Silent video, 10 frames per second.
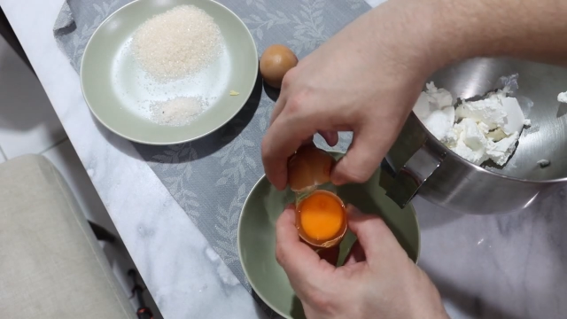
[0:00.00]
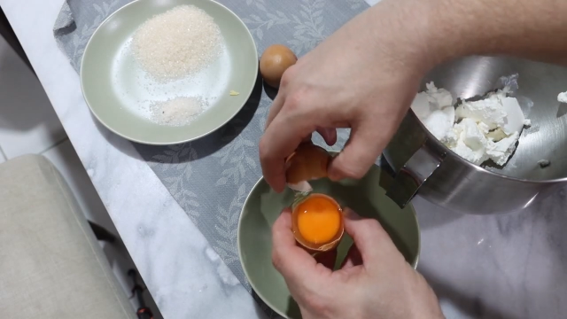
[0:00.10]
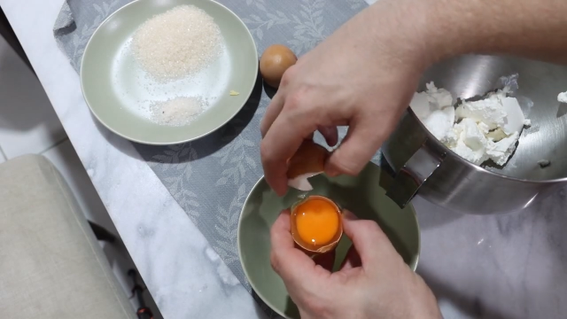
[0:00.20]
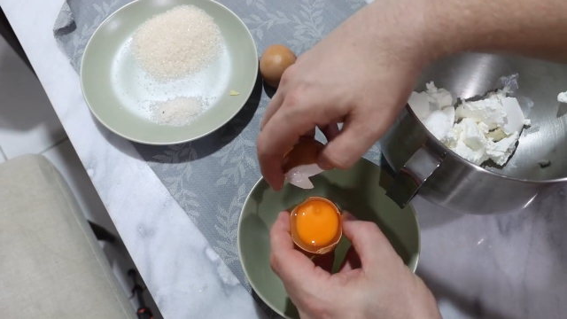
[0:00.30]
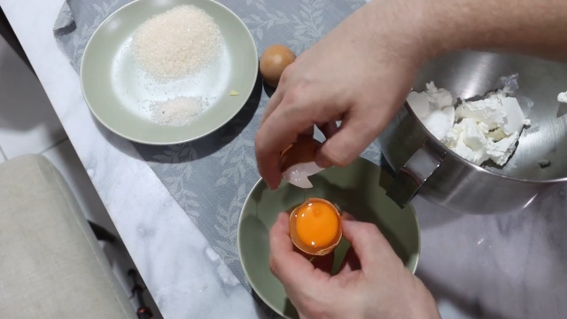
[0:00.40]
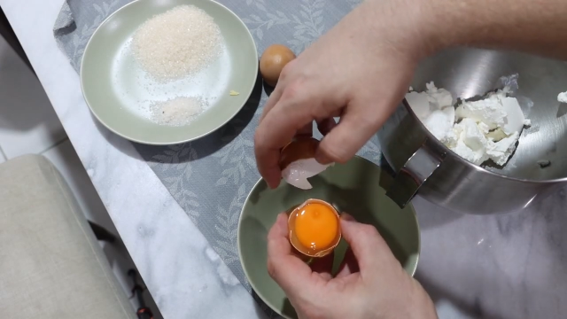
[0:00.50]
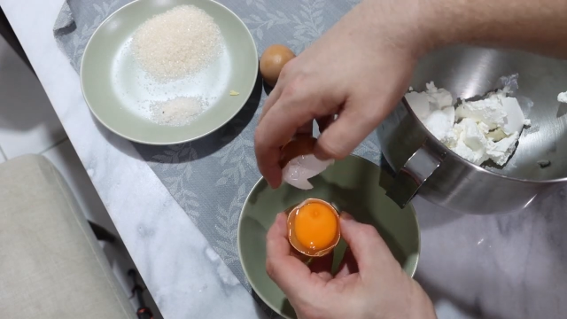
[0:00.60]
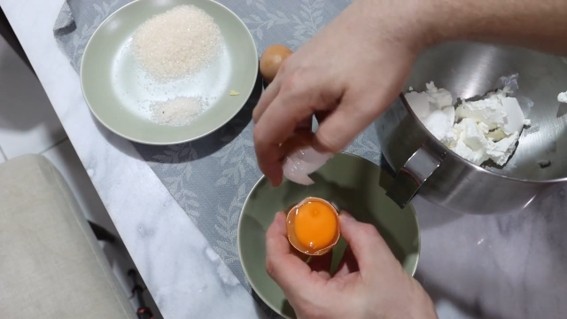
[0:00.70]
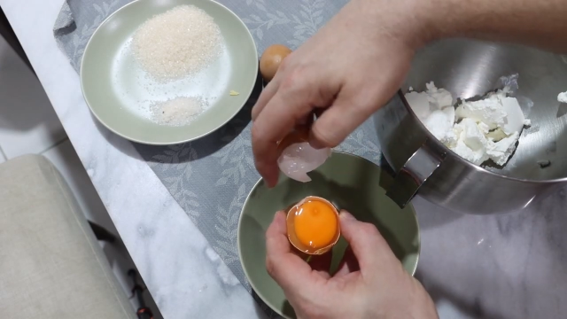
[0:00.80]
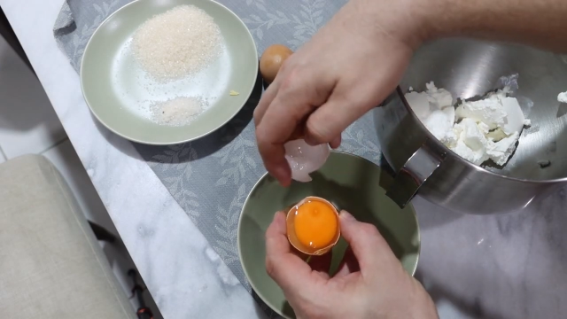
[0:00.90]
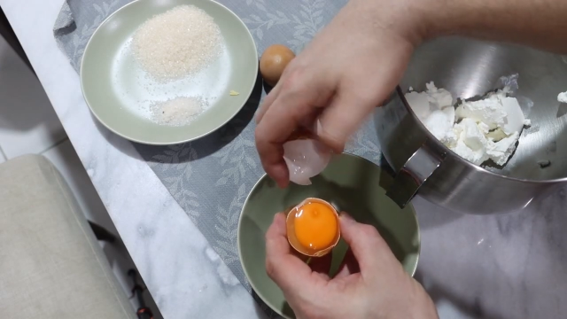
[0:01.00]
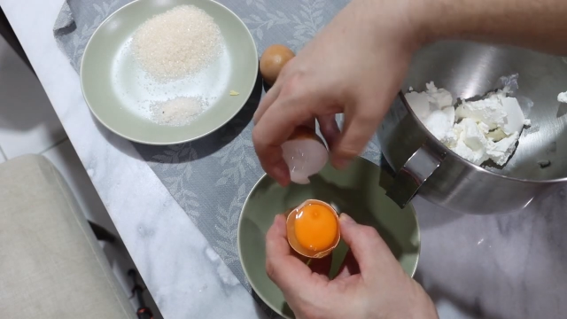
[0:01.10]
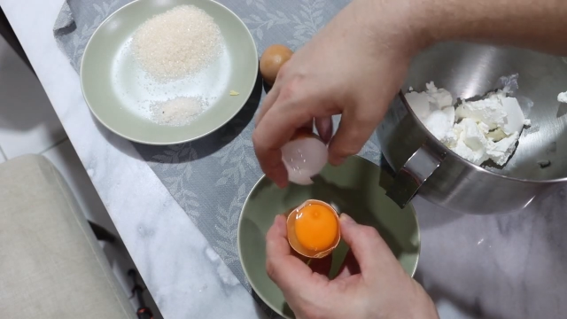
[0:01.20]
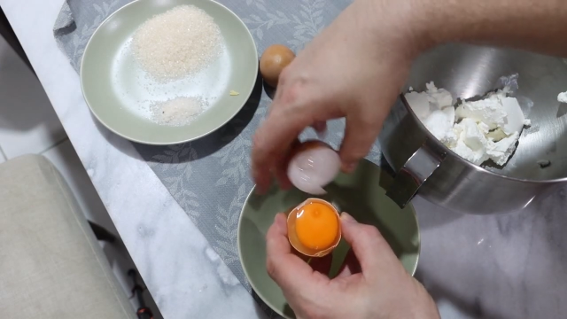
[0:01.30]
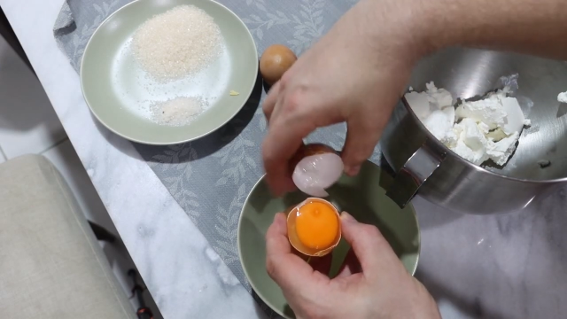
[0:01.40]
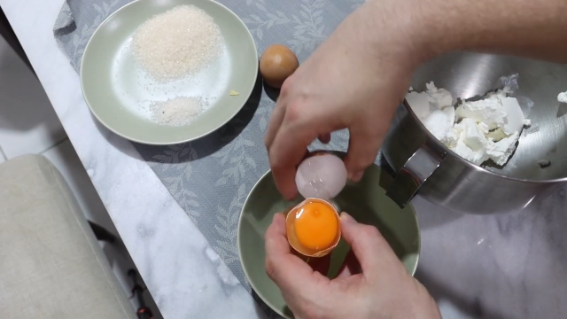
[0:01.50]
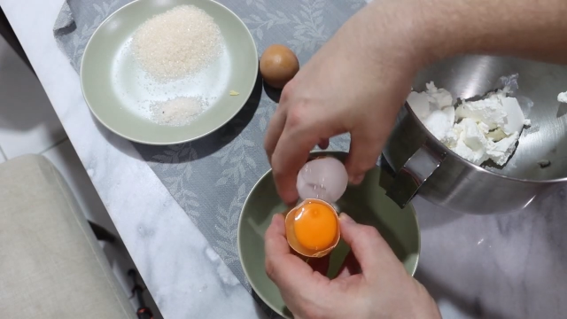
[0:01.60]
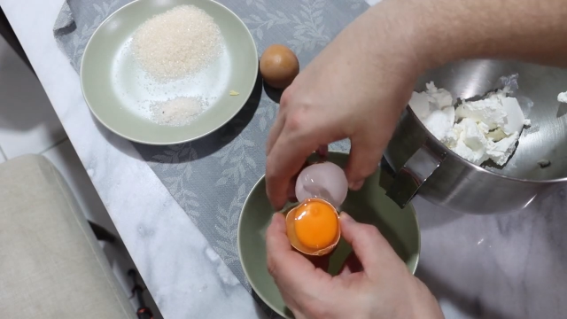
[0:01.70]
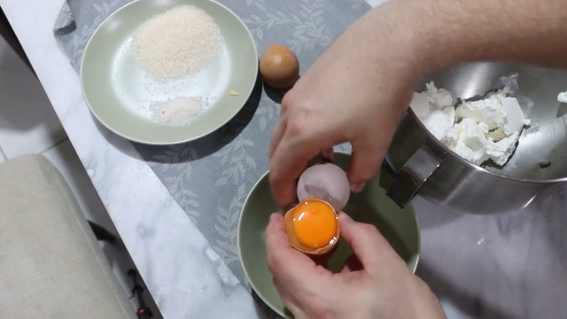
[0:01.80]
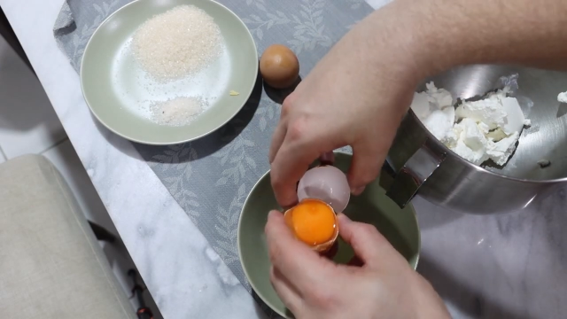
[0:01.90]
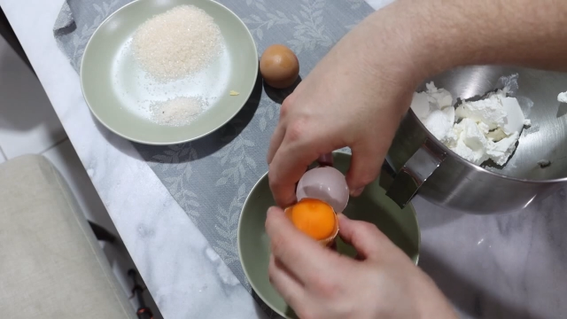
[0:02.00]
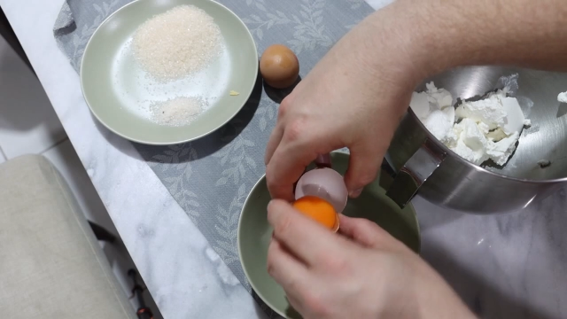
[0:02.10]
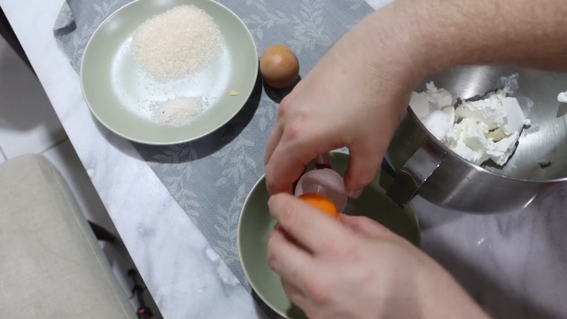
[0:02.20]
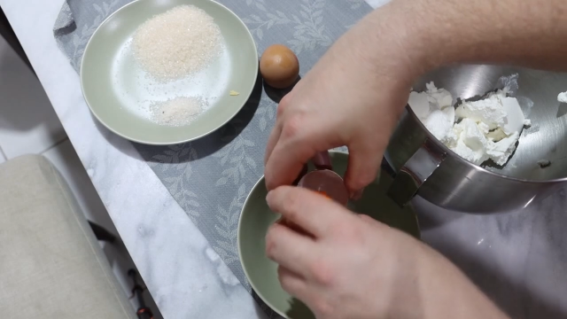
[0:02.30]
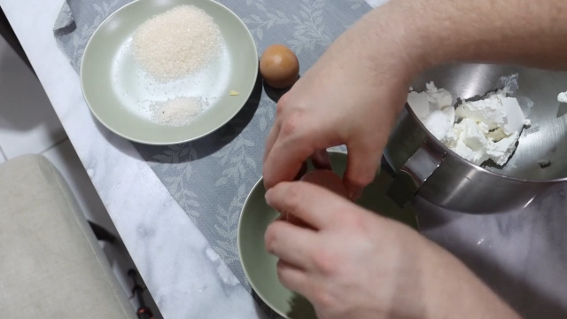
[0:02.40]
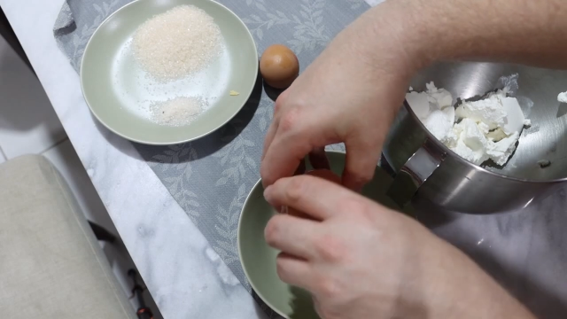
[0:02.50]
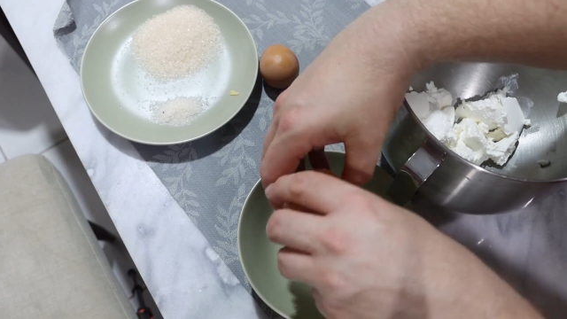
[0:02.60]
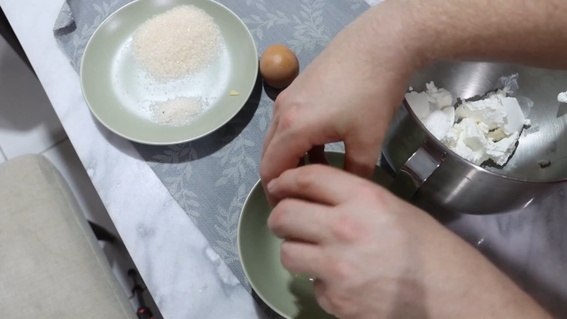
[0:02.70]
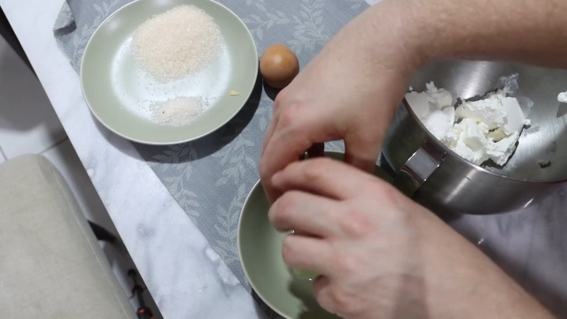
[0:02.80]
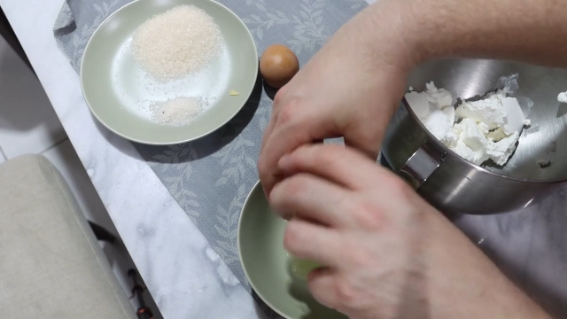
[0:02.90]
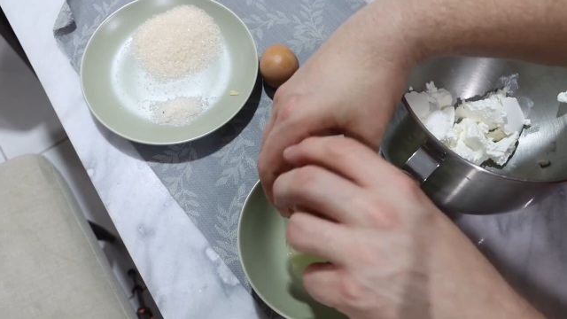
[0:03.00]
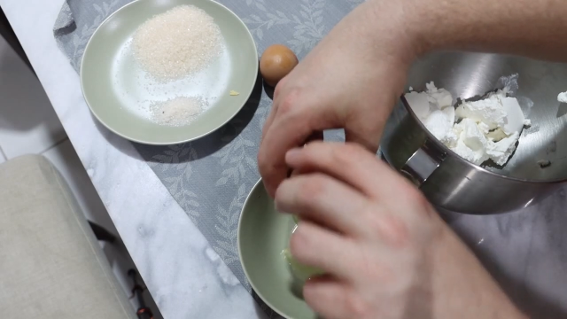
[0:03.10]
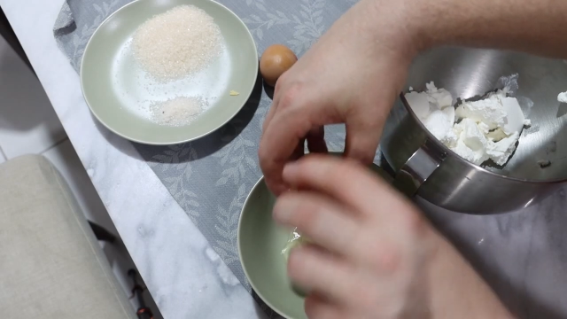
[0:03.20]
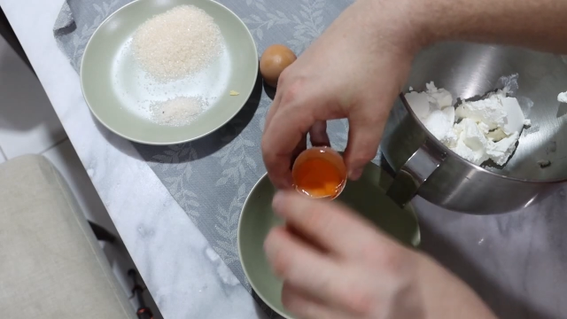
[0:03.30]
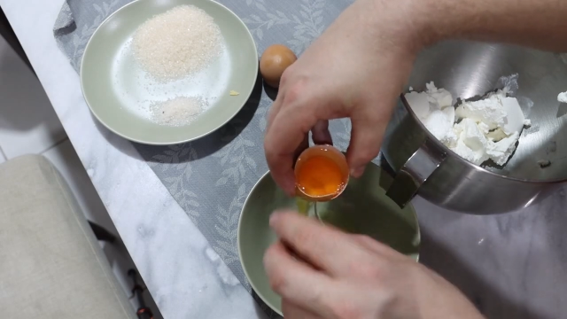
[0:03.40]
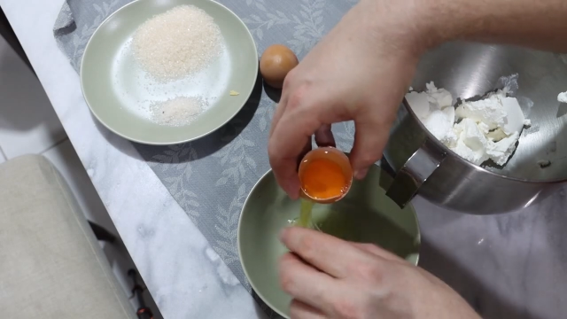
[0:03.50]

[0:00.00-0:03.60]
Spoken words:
Nobody's mouth can be seen.